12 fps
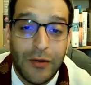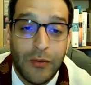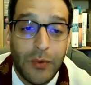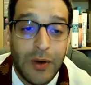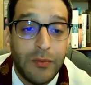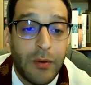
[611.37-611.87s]

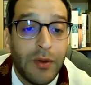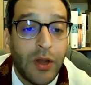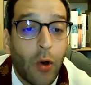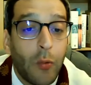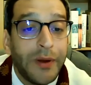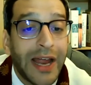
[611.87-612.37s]
When we will
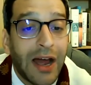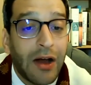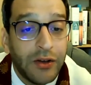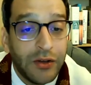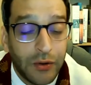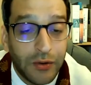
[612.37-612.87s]
open
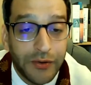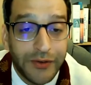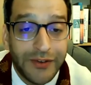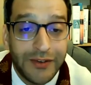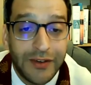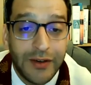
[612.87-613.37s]
our
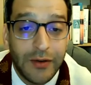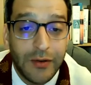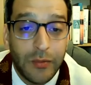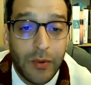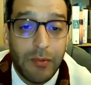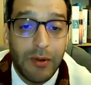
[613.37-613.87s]
doors,
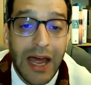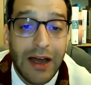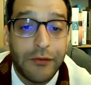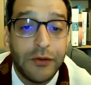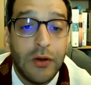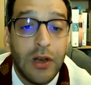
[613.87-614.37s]
we will
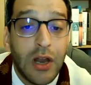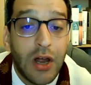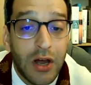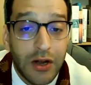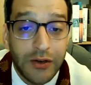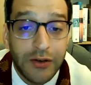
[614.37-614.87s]
have to
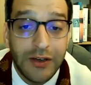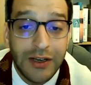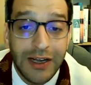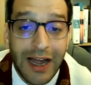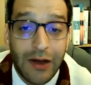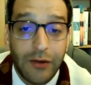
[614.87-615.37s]
learn
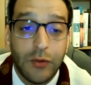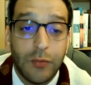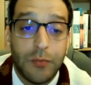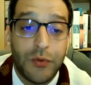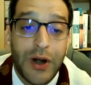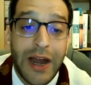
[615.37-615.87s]
how to
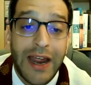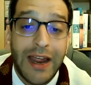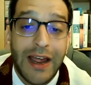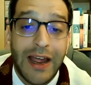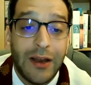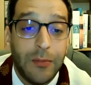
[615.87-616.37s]

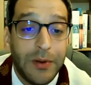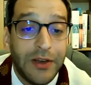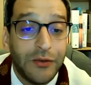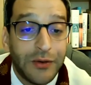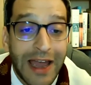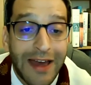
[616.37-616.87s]
pray and be
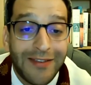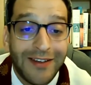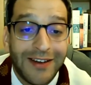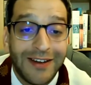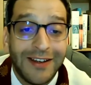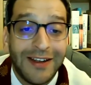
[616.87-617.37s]

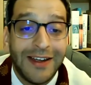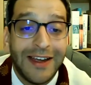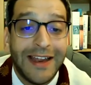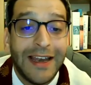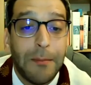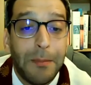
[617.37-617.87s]
together
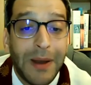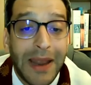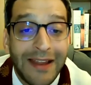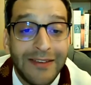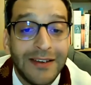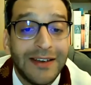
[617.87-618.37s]
in a
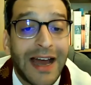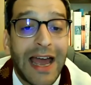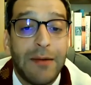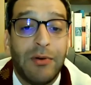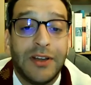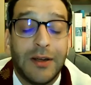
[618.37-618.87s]
blended
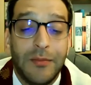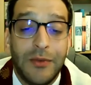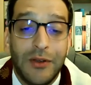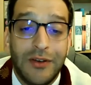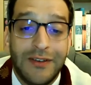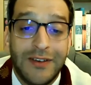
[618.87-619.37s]
hybrid
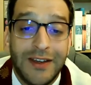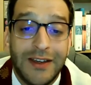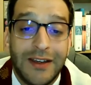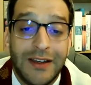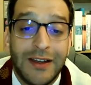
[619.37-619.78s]
community.